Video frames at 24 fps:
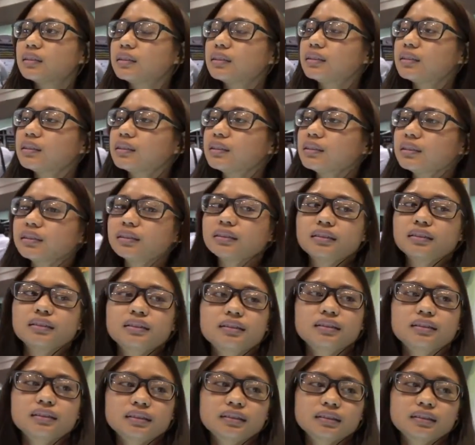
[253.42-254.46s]

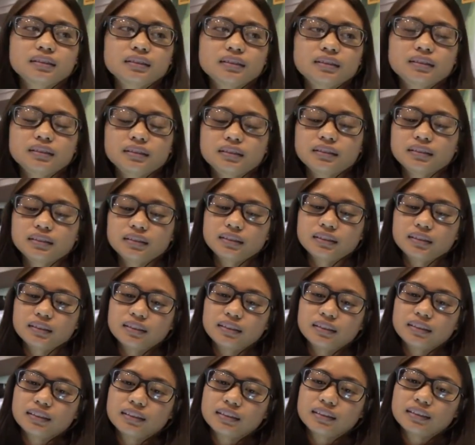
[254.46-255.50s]

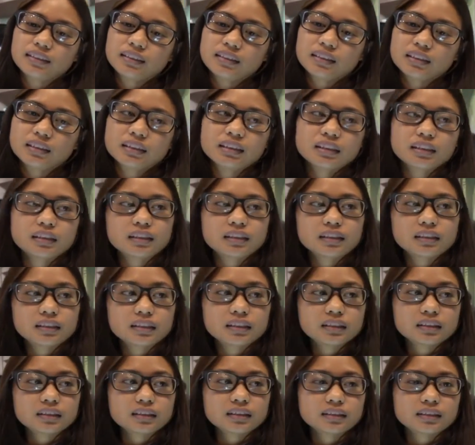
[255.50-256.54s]

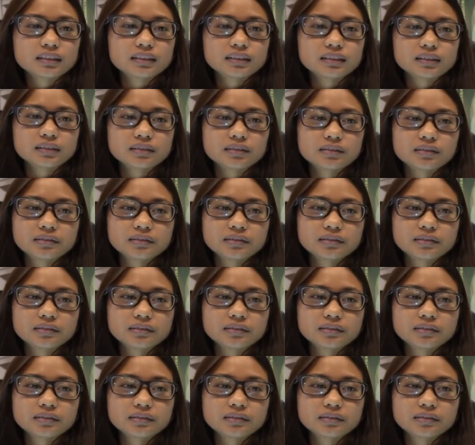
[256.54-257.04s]
(silent)